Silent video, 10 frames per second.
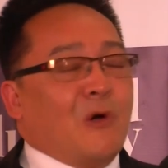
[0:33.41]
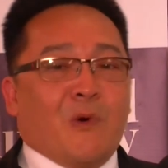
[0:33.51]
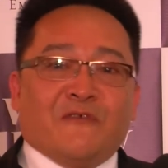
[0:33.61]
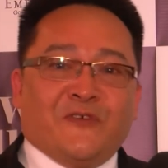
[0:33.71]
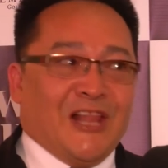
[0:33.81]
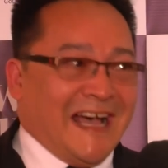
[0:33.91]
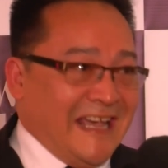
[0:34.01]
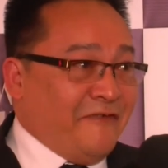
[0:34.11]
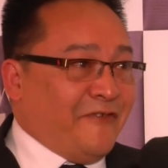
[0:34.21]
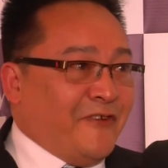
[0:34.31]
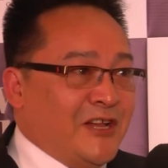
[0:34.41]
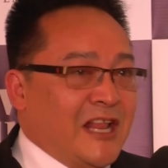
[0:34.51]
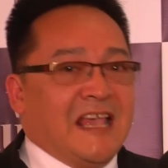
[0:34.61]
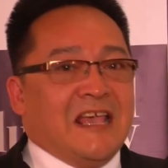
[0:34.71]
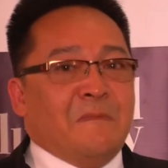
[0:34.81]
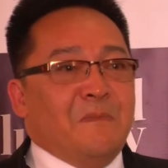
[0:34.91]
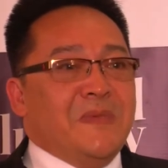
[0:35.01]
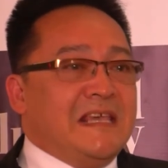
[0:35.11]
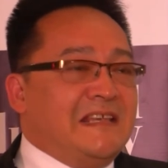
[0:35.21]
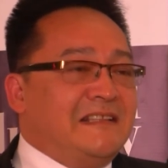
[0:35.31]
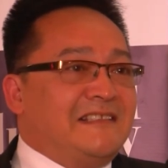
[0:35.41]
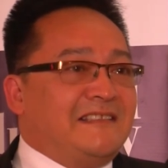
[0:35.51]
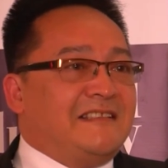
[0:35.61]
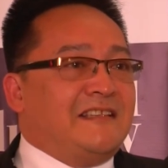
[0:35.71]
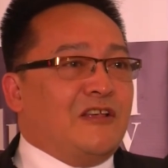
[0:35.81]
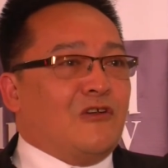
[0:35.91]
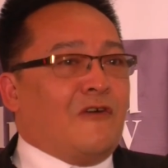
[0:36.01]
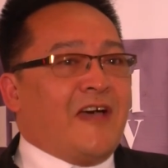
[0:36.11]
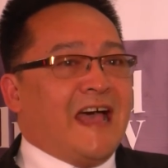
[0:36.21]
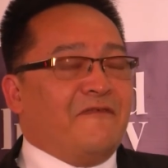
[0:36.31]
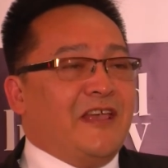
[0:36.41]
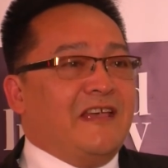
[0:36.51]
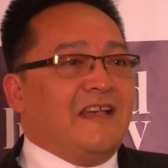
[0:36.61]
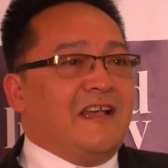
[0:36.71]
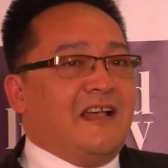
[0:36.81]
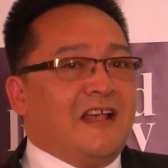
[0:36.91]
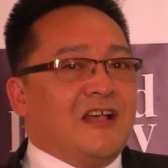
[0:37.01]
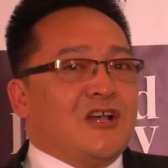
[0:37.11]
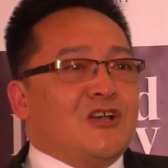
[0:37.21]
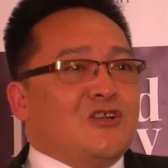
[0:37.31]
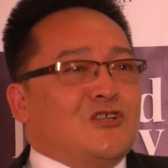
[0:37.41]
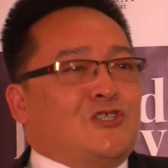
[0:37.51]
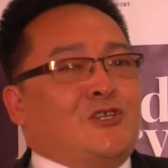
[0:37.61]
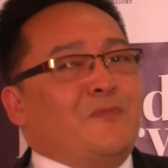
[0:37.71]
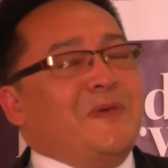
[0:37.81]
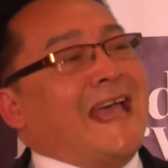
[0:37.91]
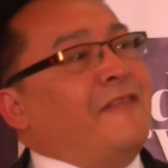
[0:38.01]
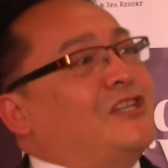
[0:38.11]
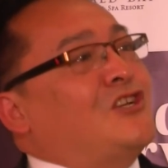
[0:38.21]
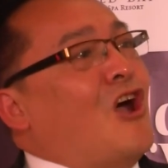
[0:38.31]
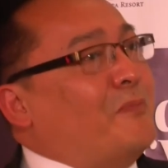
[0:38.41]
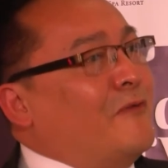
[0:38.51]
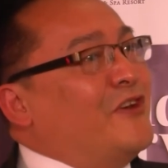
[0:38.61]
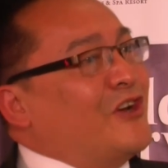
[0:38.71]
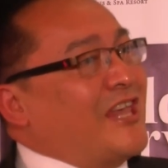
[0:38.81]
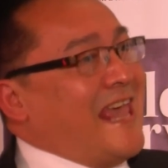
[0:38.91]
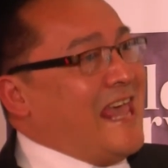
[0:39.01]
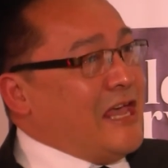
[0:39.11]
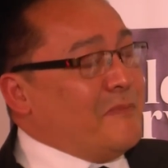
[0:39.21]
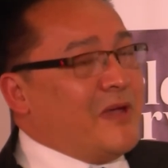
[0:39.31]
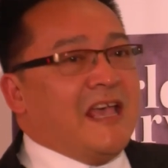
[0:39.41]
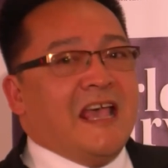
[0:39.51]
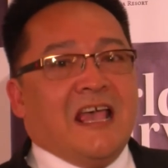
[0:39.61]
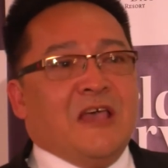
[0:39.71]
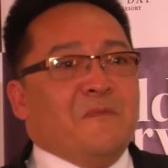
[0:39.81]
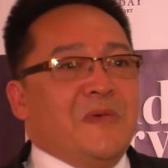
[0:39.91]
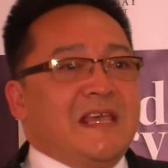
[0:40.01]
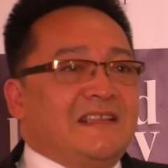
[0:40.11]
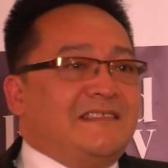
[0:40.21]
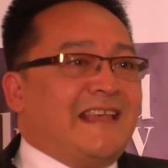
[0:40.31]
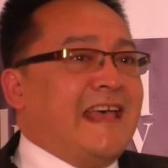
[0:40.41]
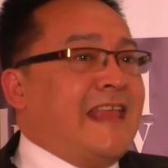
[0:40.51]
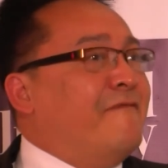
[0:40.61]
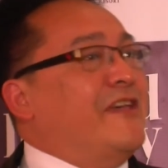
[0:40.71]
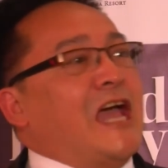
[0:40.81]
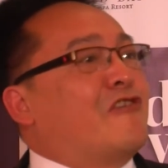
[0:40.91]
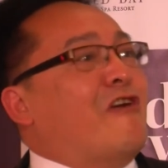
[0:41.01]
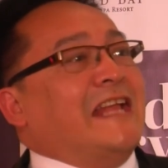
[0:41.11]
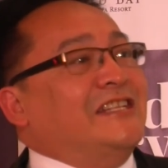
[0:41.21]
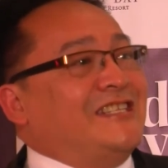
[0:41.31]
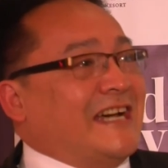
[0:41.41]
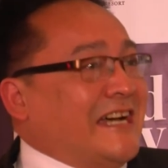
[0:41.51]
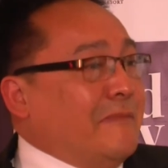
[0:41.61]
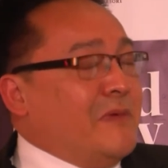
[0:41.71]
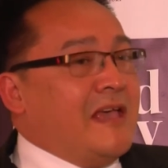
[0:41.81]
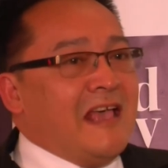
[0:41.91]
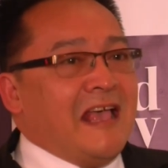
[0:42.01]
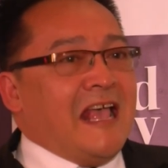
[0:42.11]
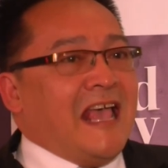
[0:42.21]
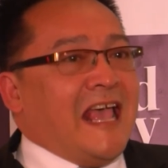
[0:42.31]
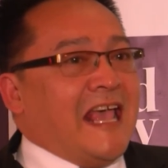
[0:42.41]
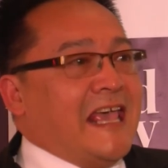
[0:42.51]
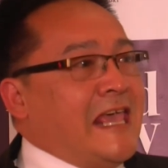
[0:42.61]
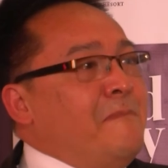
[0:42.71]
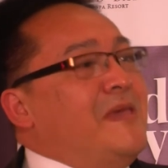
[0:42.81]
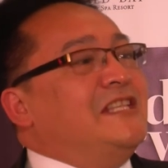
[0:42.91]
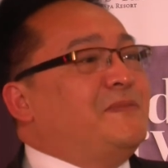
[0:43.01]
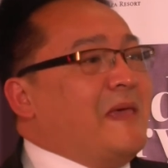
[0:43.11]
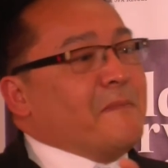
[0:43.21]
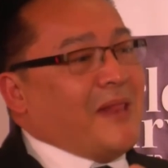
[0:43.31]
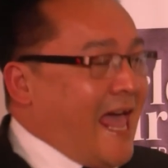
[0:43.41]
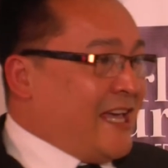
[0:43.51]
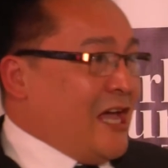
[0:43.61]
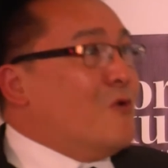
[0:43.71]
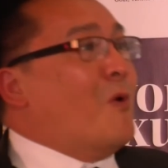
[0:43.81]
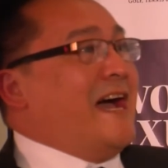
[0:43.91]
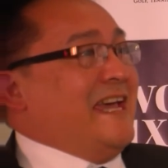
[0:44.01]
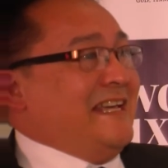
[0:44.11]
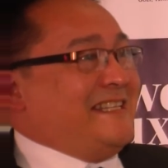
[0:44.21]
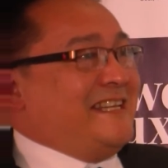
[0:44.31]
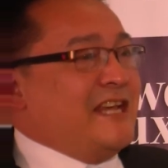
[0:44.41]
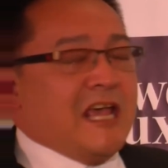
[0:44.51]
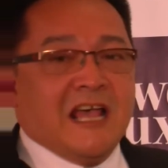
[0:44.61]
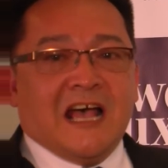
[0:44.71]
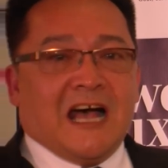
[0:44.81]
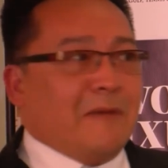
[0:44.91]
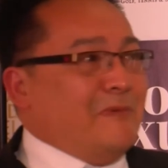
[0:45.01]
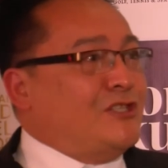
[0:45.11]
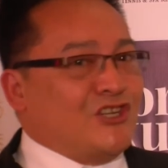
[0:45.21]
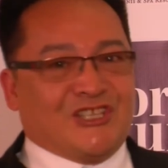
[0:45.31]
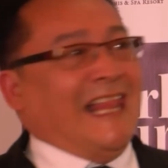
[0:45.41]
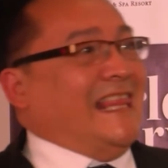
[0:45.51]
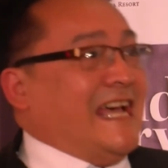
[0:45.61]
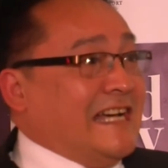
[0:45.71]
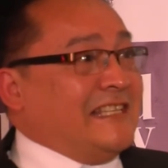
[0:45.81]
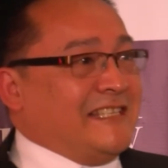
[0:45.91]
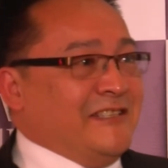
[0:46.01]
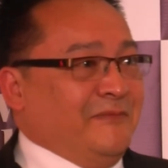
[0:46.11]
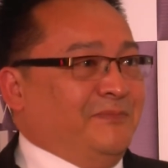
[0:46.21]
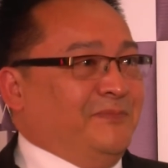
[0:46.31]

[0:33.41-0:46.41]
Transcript: a way of life. It means of having to be at the top of your game. It means having a grand time. It means being black and white. It's just class.